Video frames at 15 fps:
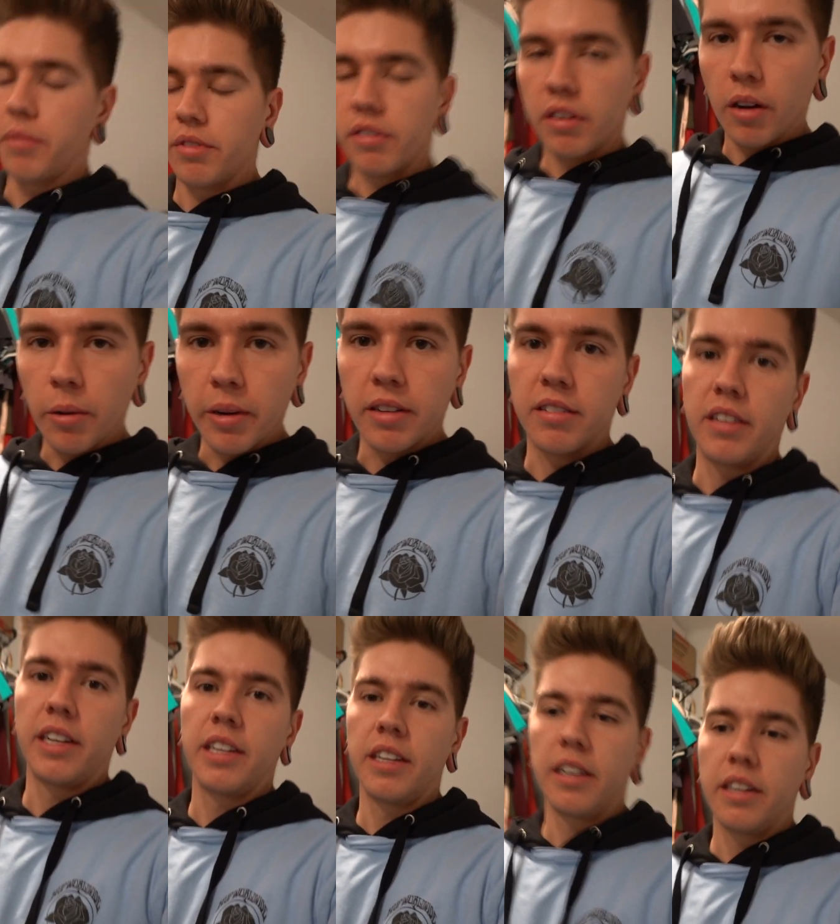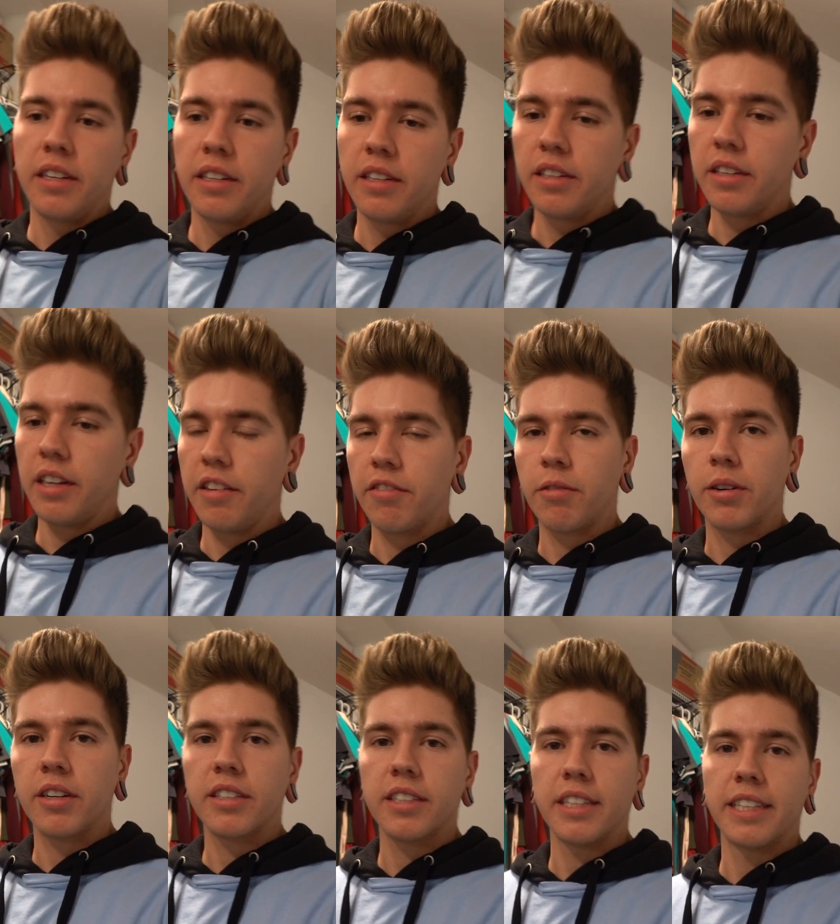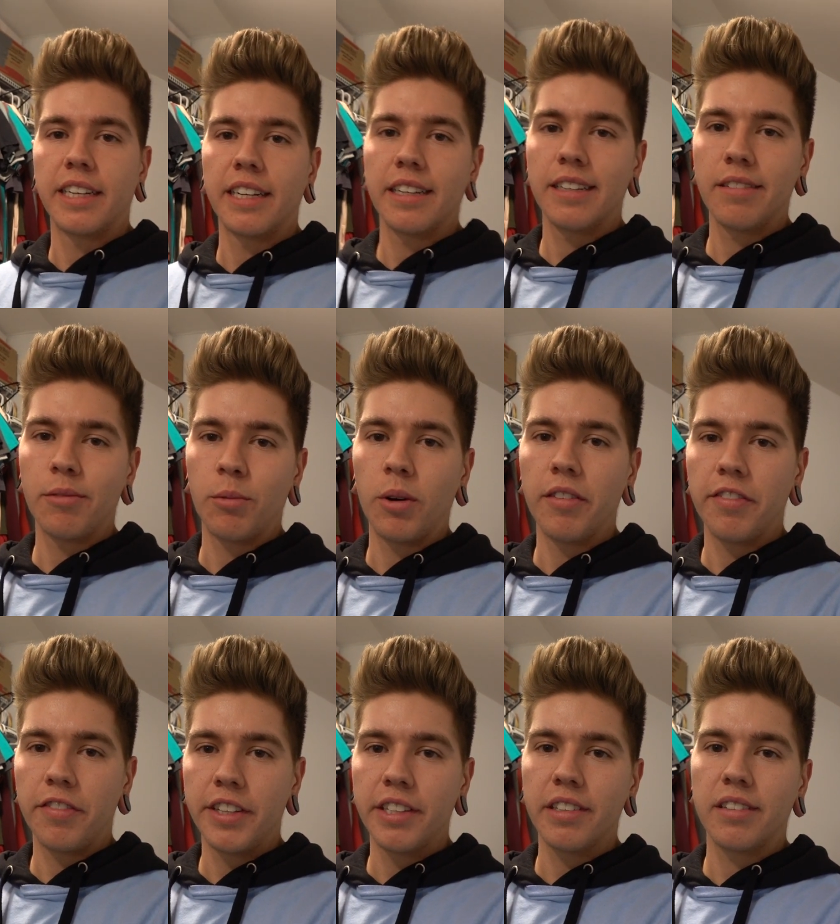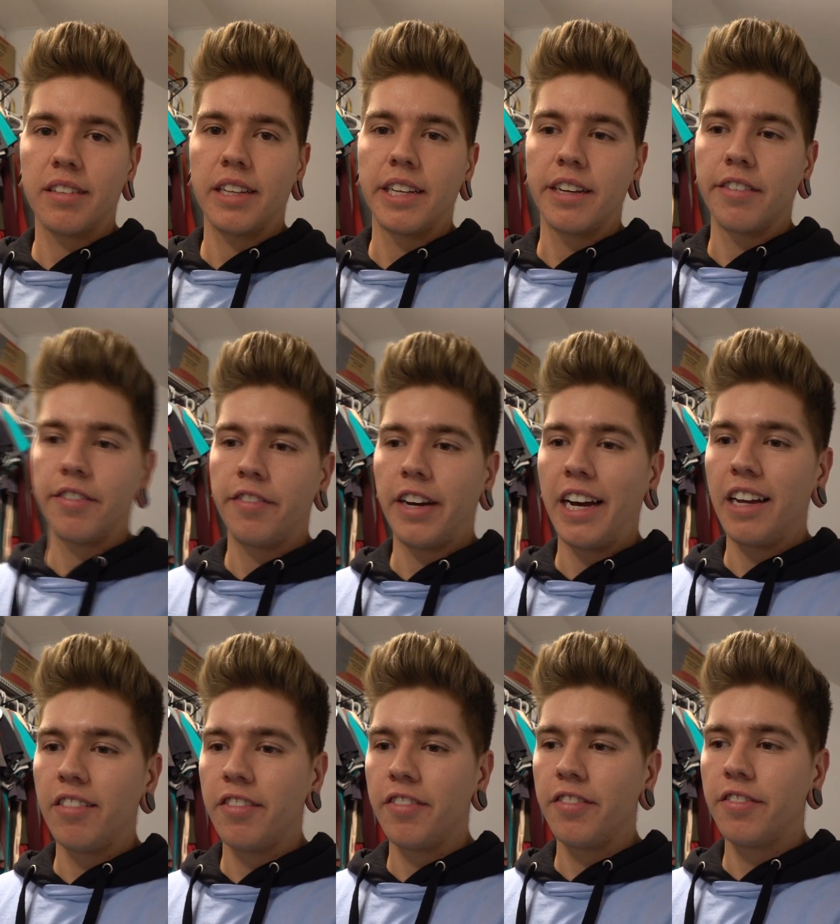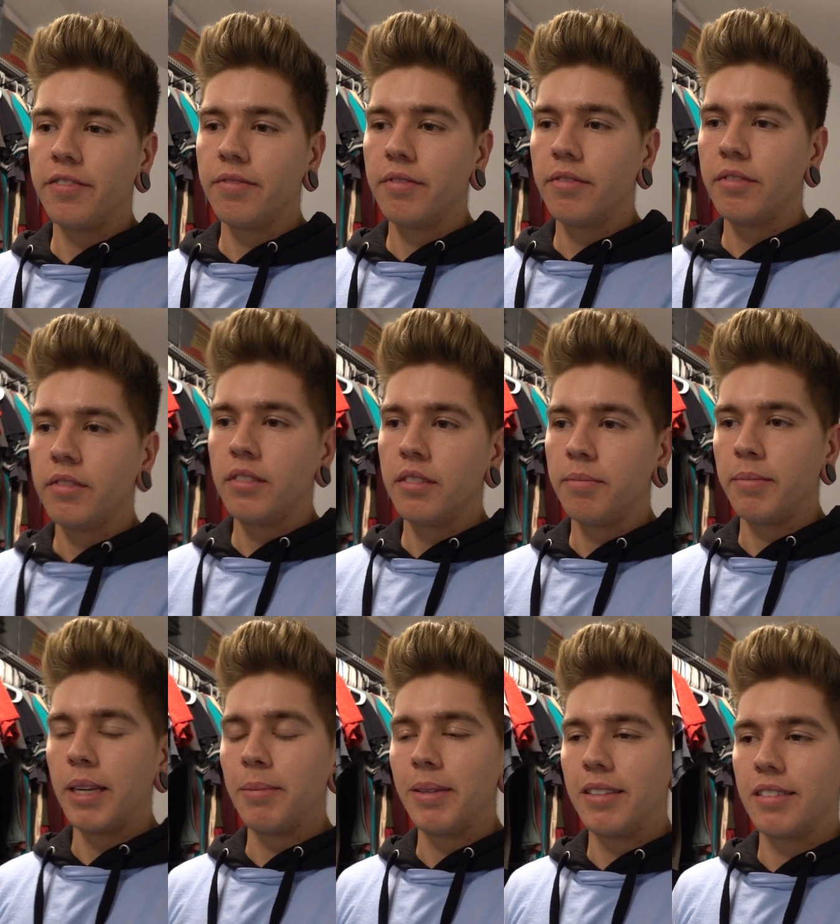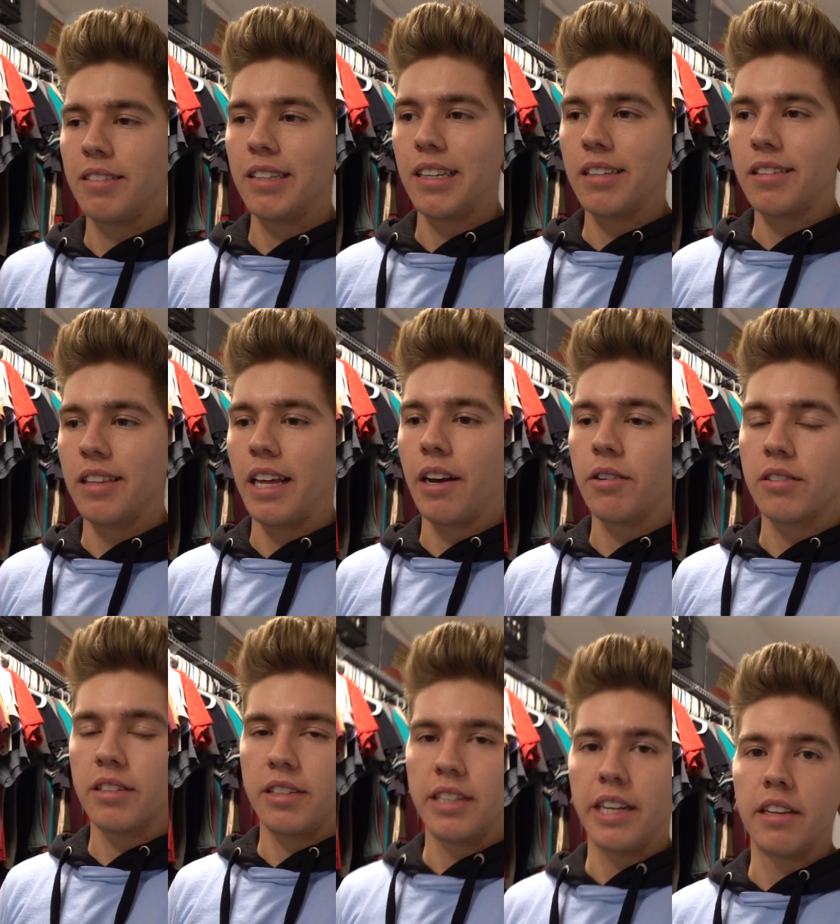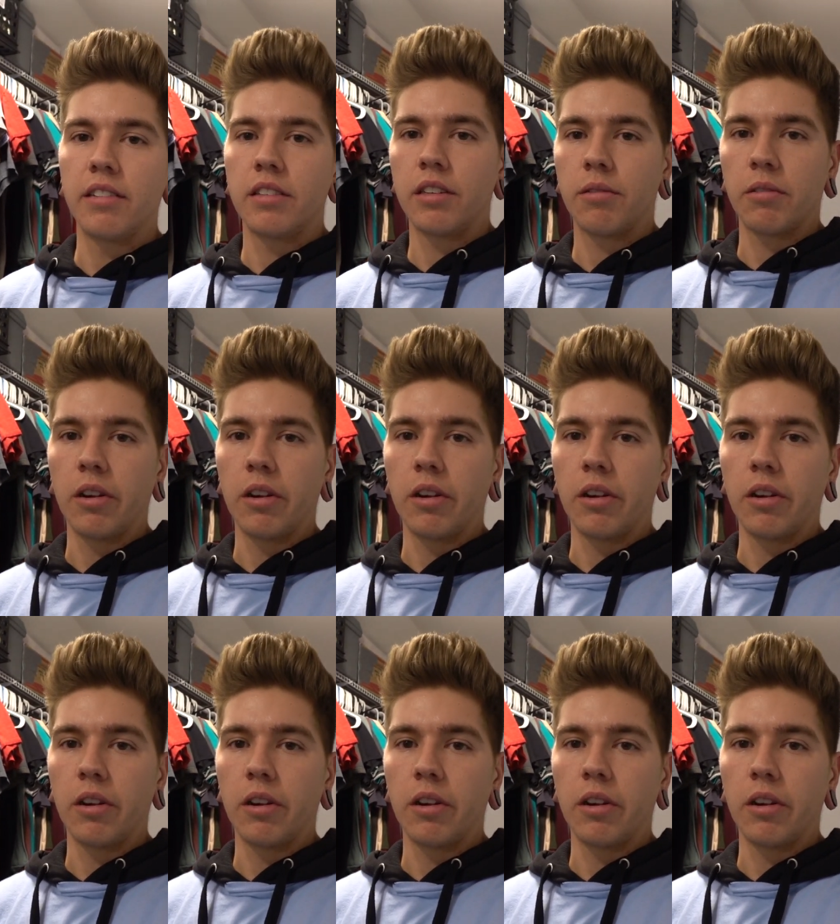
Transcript: so excited. I've worked like what feels like five, maybe 6,000 days in a